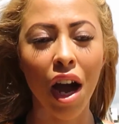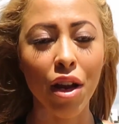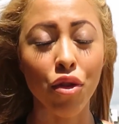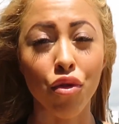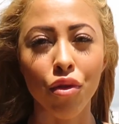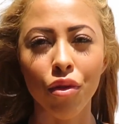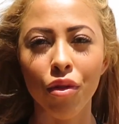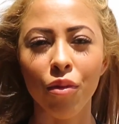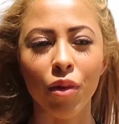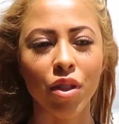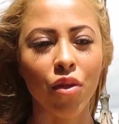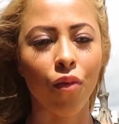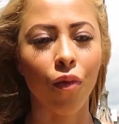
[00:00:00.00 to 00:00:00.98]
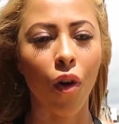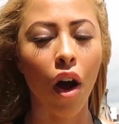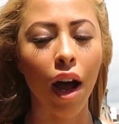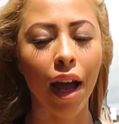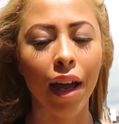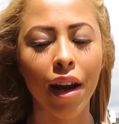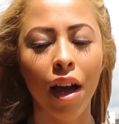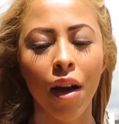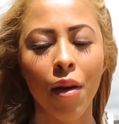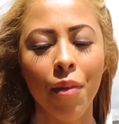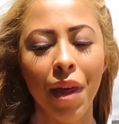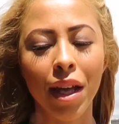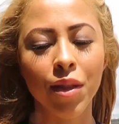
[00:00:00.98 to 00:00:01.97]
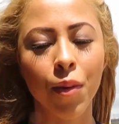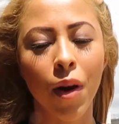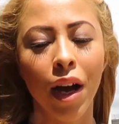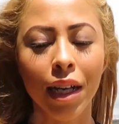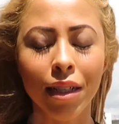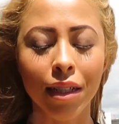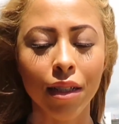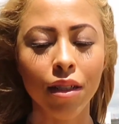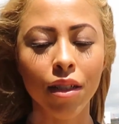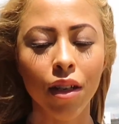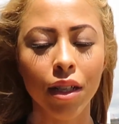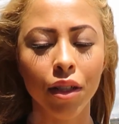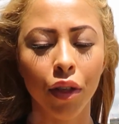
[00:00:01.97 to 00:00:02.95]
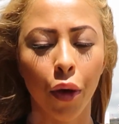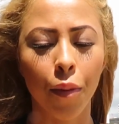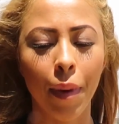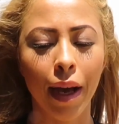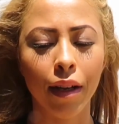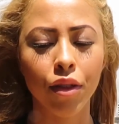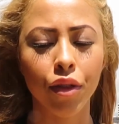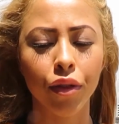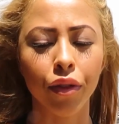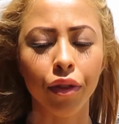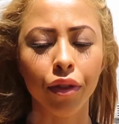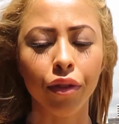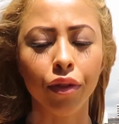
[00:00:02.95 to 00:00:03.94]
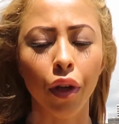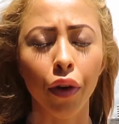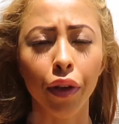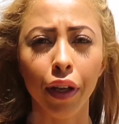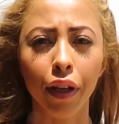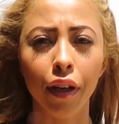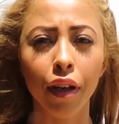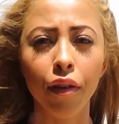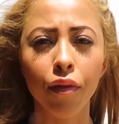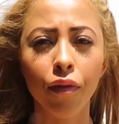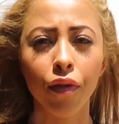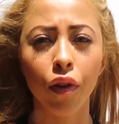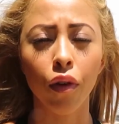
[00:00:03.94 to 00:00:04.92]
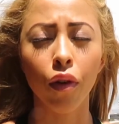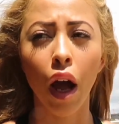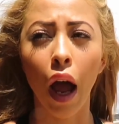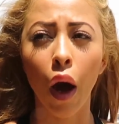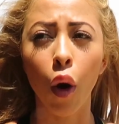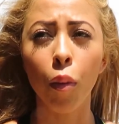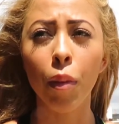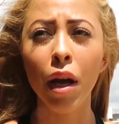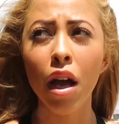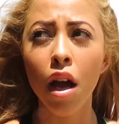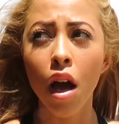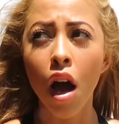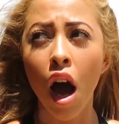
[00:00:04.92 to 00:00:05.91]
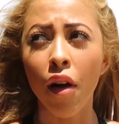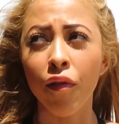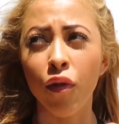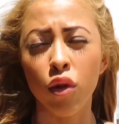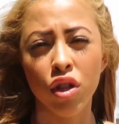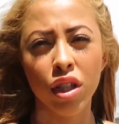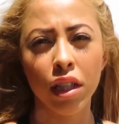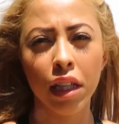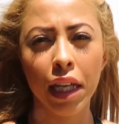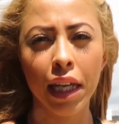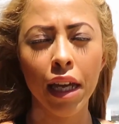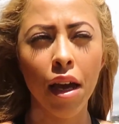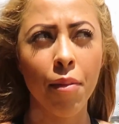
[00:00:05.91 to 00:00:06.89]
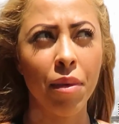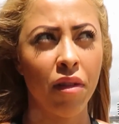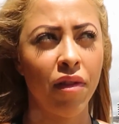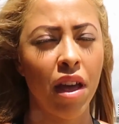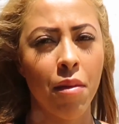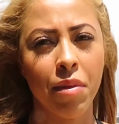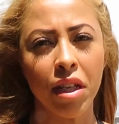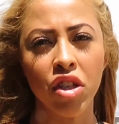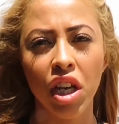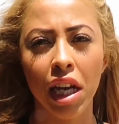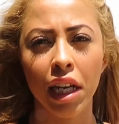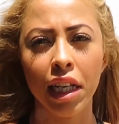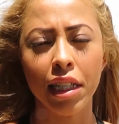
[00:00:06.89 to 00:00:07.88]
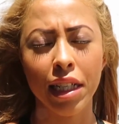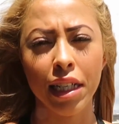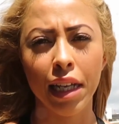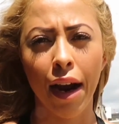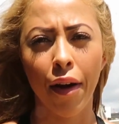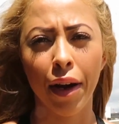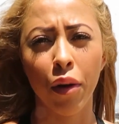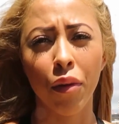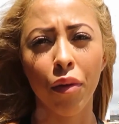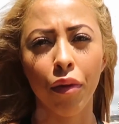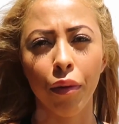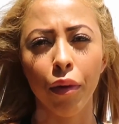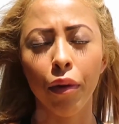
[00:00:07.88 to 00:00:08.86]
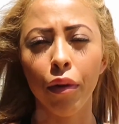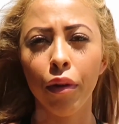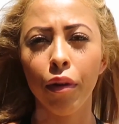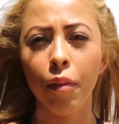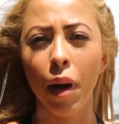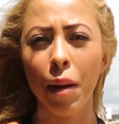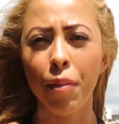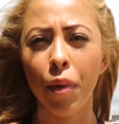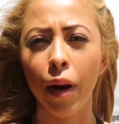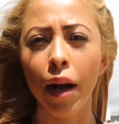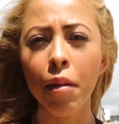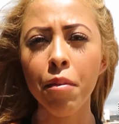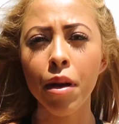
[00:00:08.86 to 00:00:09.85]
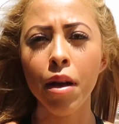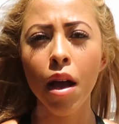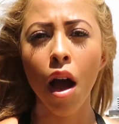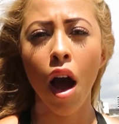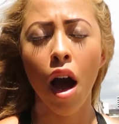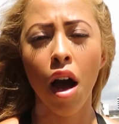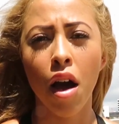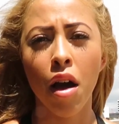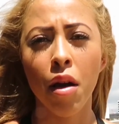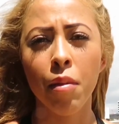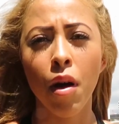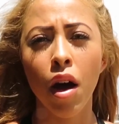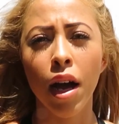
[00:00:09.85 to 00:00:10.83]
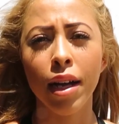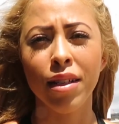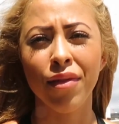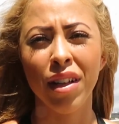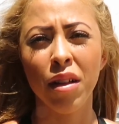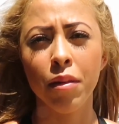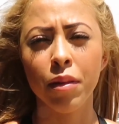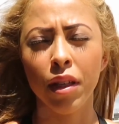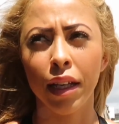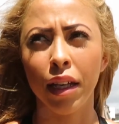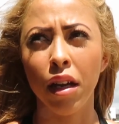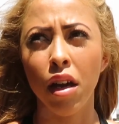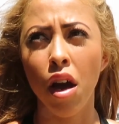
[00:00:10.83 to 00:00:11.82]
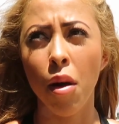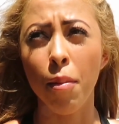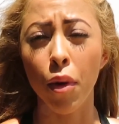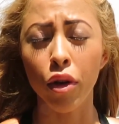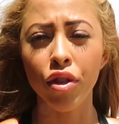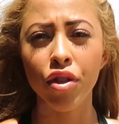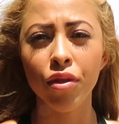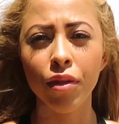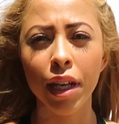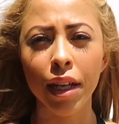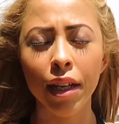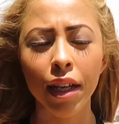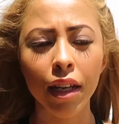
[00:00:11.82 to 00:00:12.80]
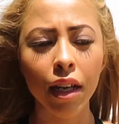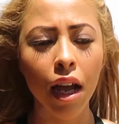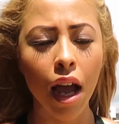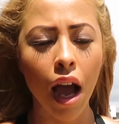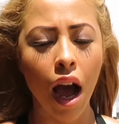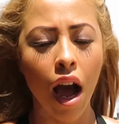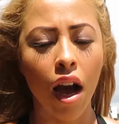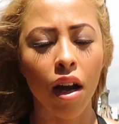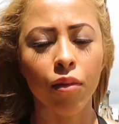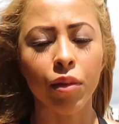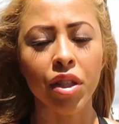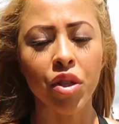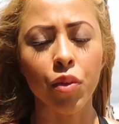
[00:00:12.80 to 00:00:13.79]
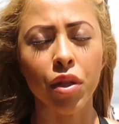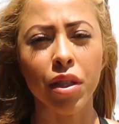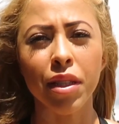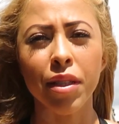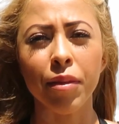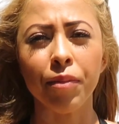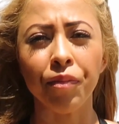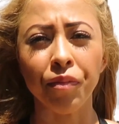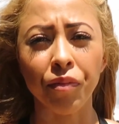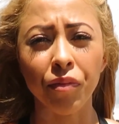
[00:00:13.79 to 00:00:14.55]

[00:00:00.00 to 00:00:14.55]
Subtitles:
I knew wasn't right. That's why I did decide to go back to Logan for help. Unfortunately, a bit of that binge eating did carry on through my prep. I developed like emotional eating, which was